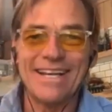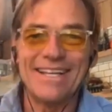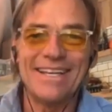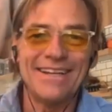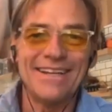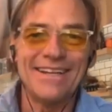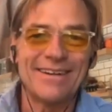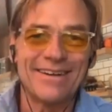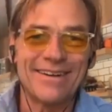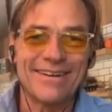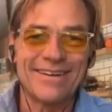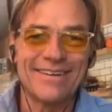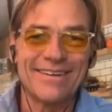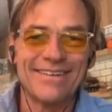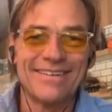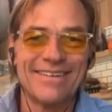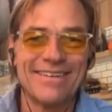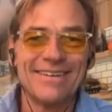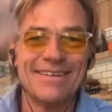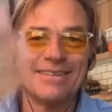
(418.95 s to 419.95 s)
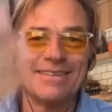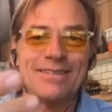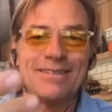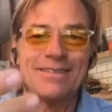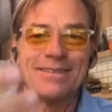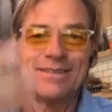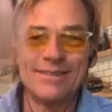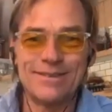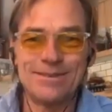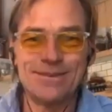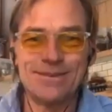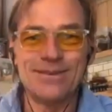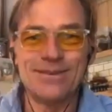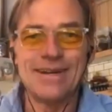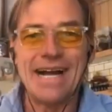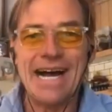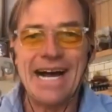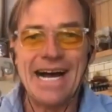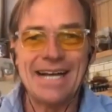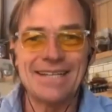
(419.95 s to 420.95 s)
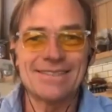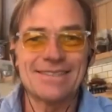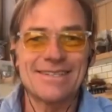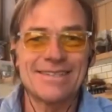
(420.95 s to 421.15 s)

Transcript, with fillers: here to ask